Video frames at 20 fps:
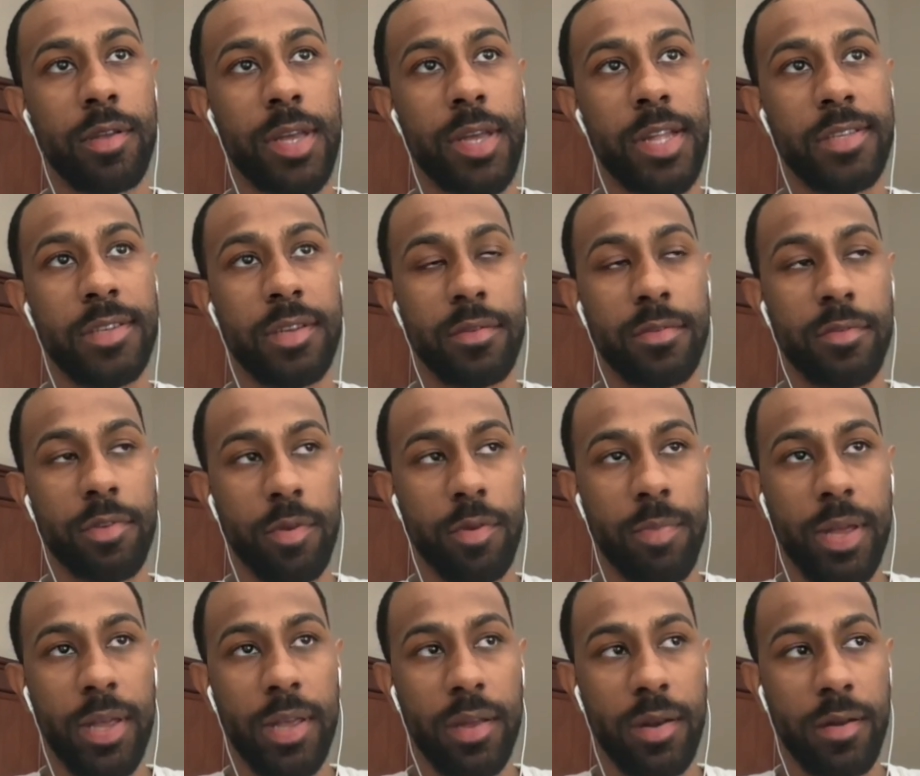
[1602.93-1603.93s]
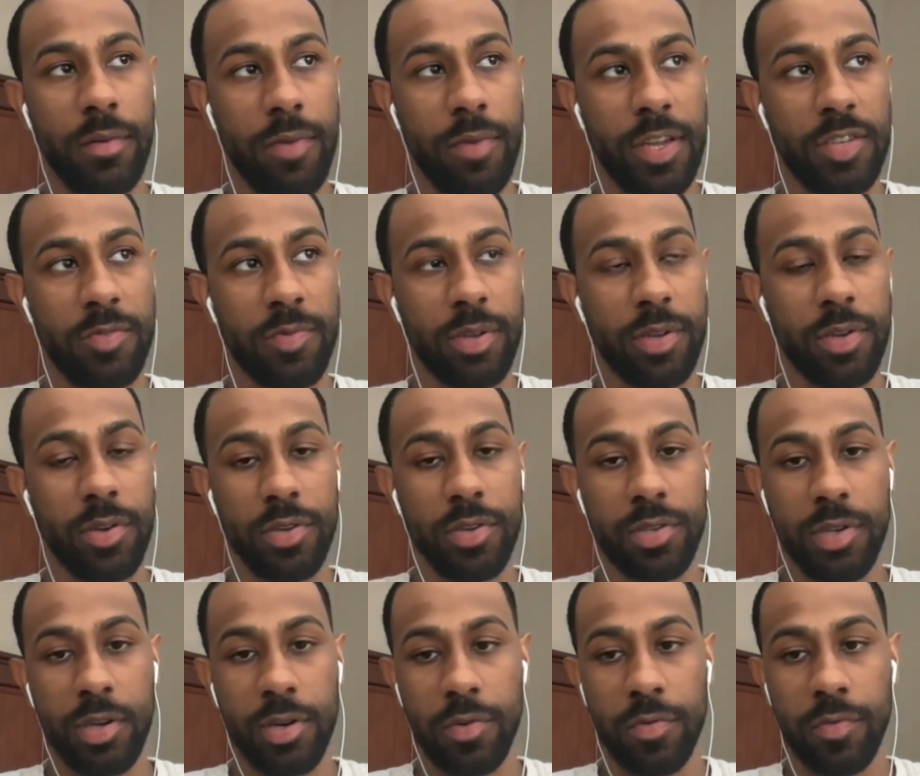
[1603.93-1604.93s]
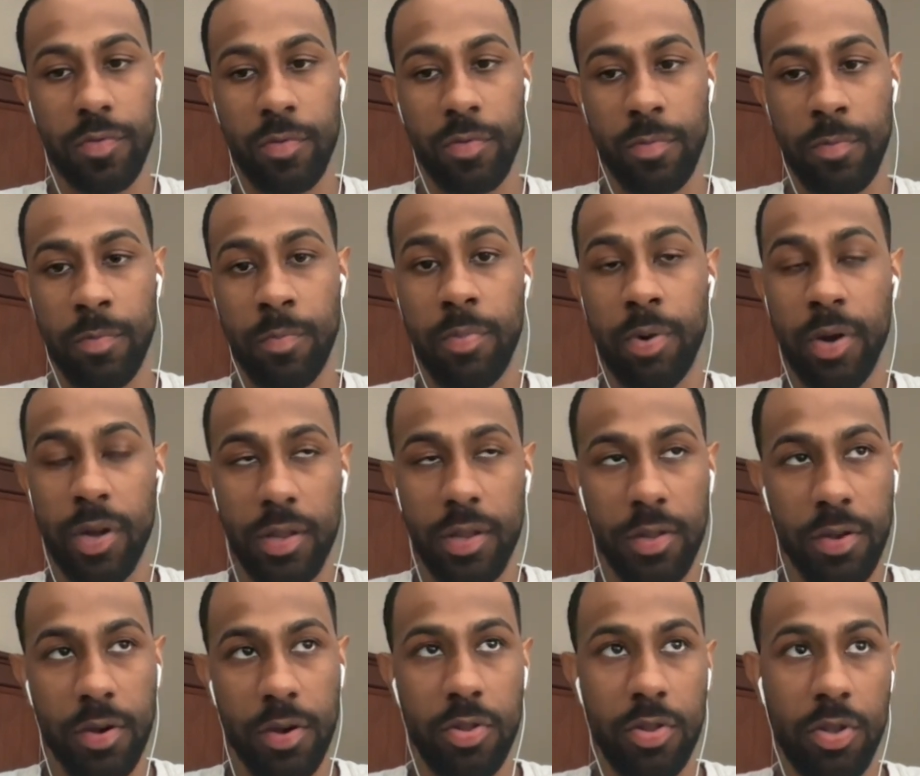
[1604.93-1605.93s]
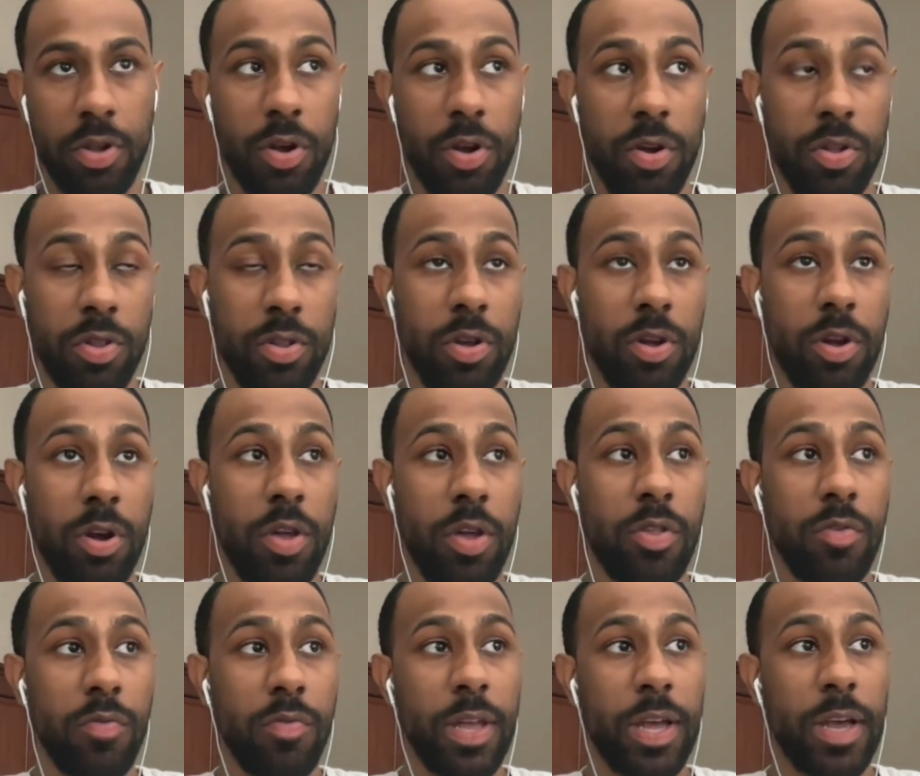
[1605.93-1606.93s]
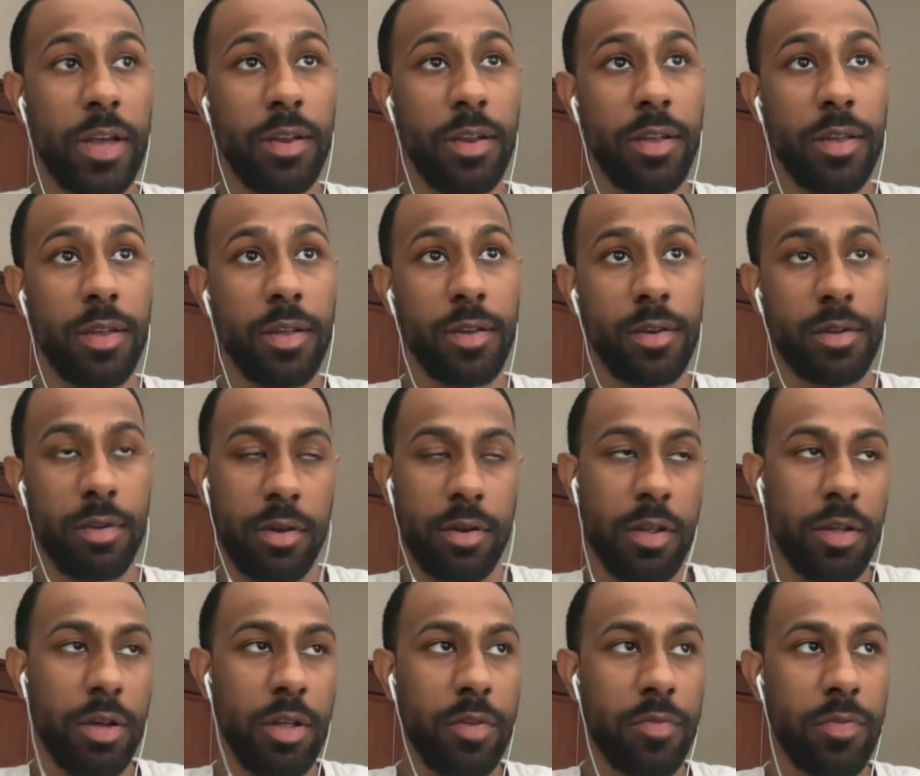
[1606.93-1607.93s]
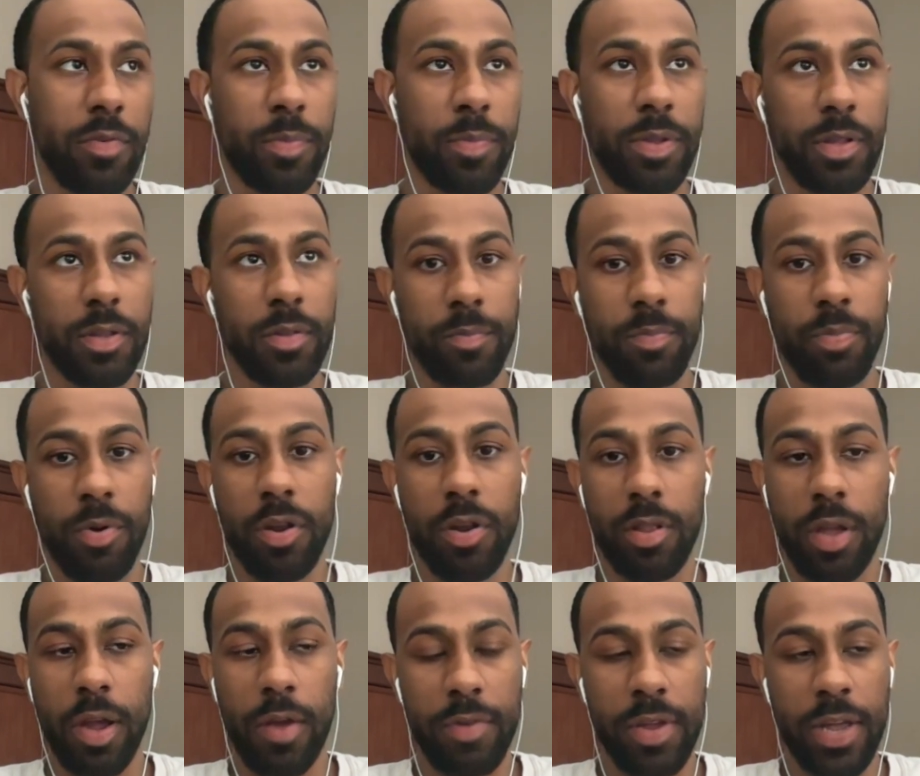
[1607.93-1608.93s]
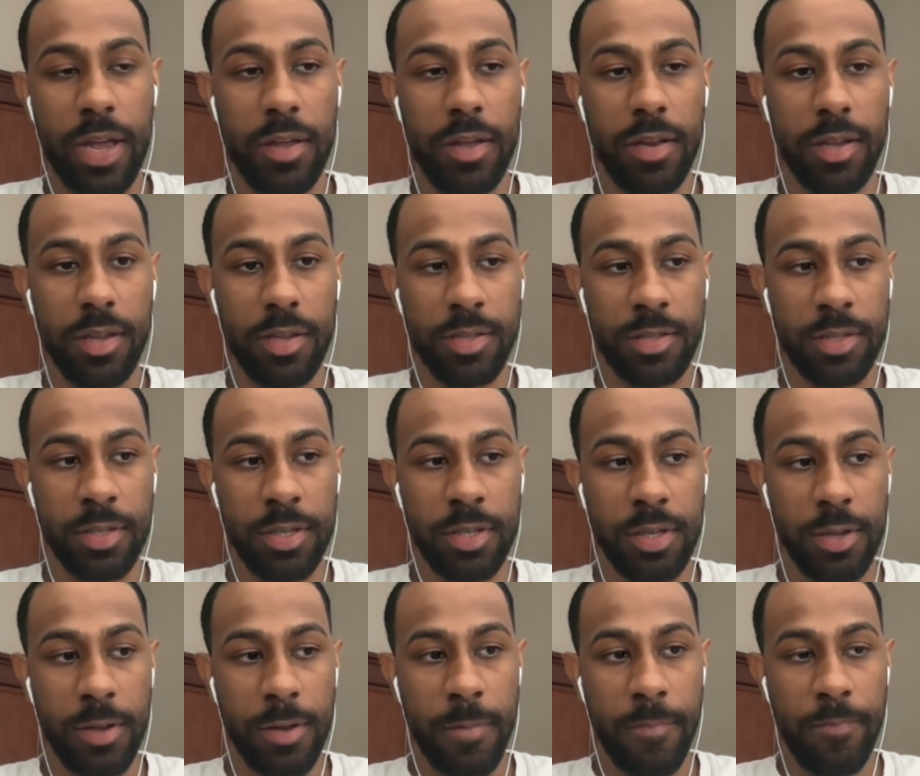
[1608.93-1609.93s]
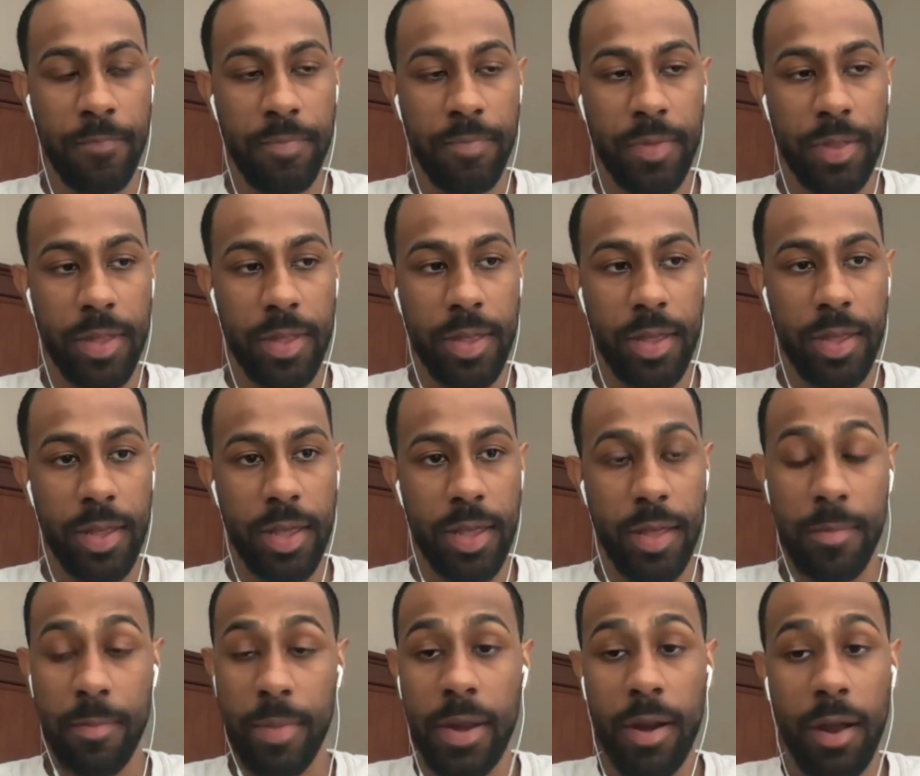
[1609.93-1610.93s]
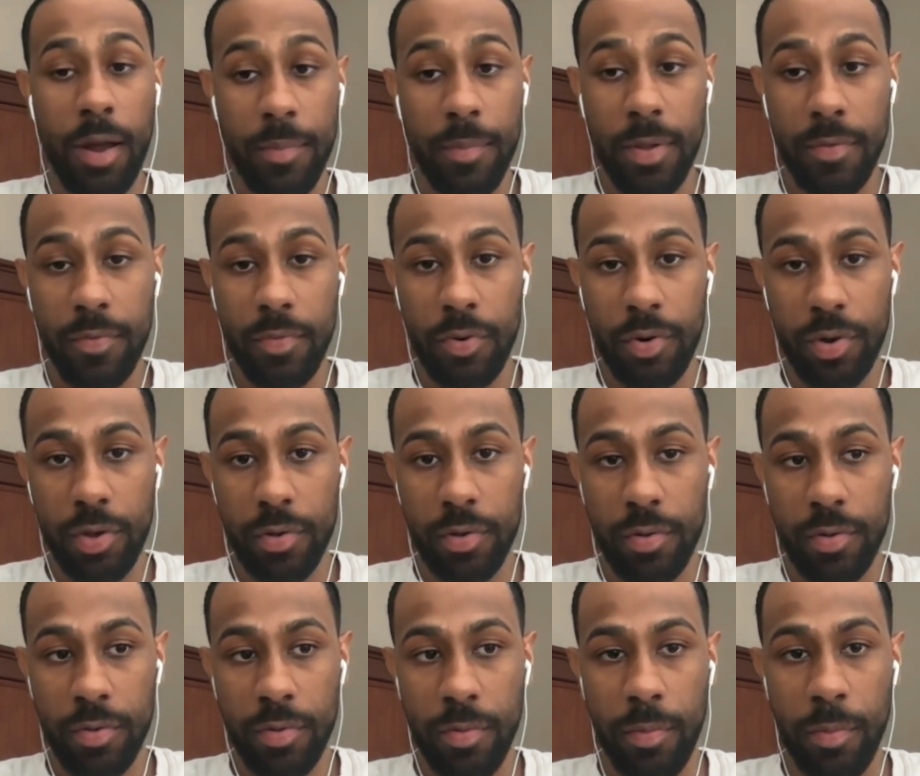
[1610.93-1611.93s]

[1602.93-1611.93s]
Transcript: you're making an investment in yourself, but the other reality, or not the other, but part of that reality is it may not be for you.